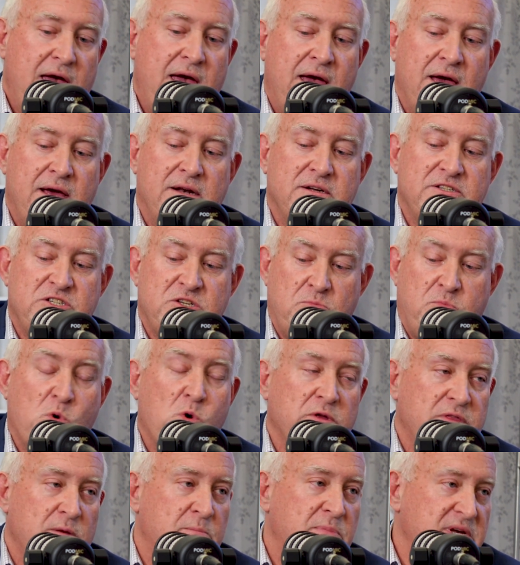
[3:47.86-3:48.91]
And
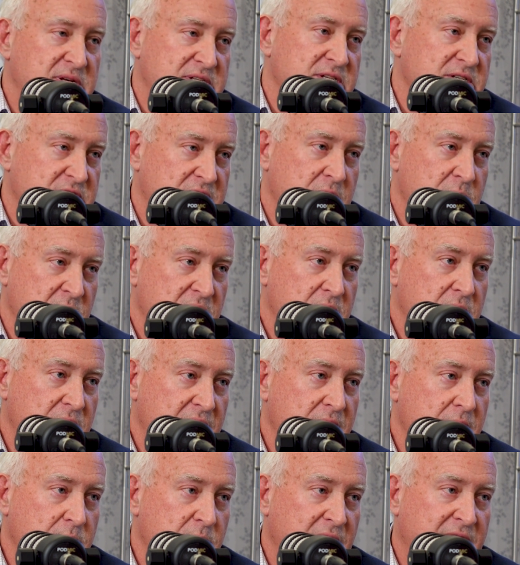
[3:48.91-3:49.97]
support the business community,
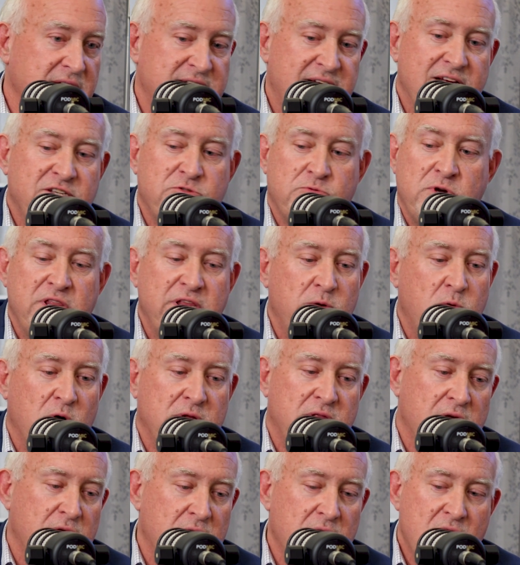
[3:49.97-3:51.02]
because that's really
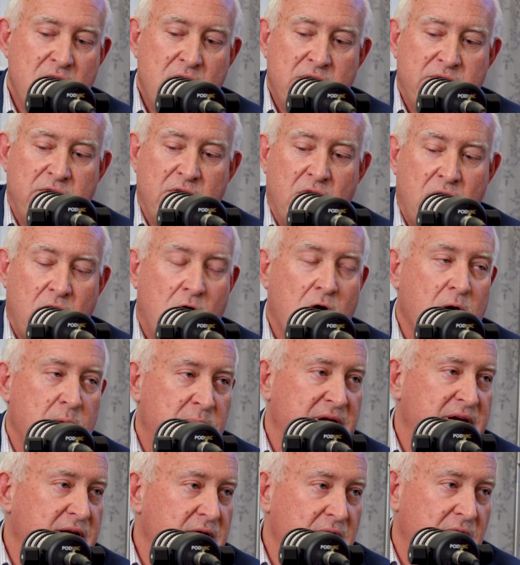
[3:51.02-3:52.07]
what the
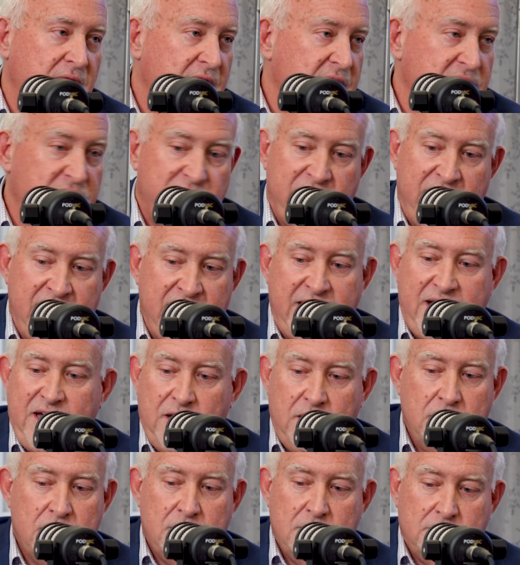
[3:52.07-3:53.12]
heartbeat of
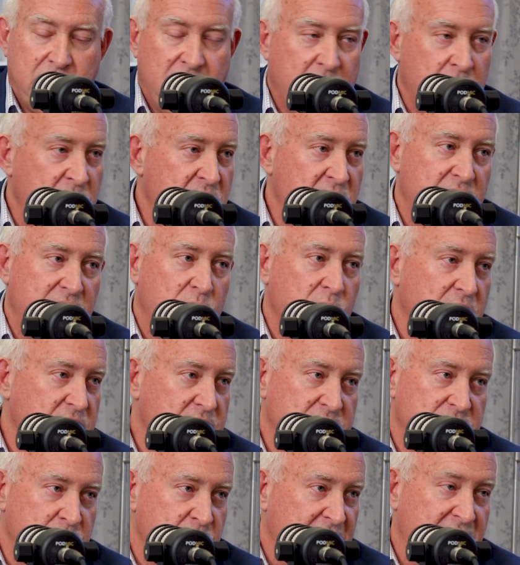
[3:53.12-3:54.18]
any community, whether
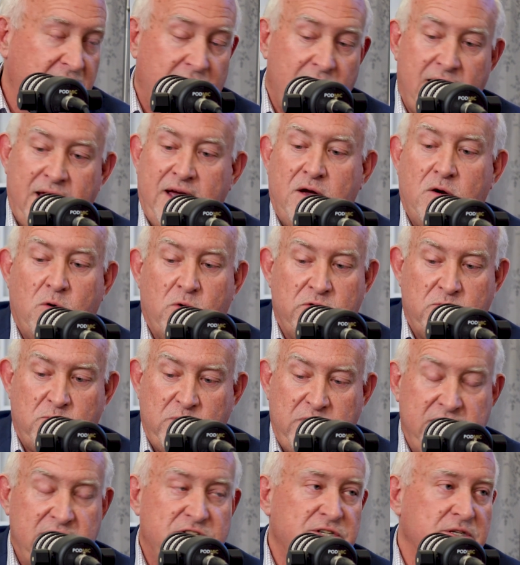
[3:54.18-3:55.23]
it's McKinney or the
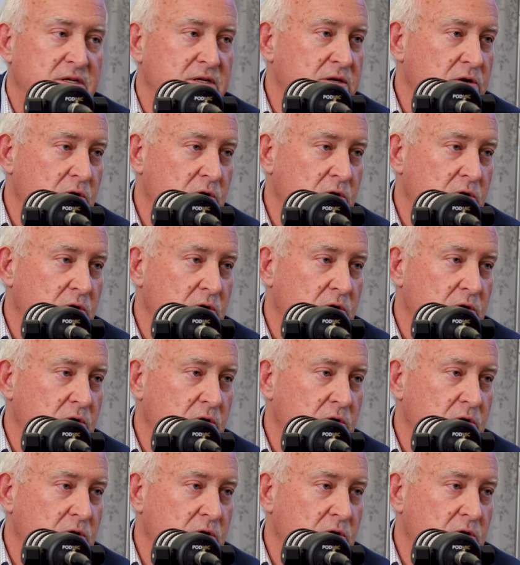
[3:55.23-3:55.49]
region or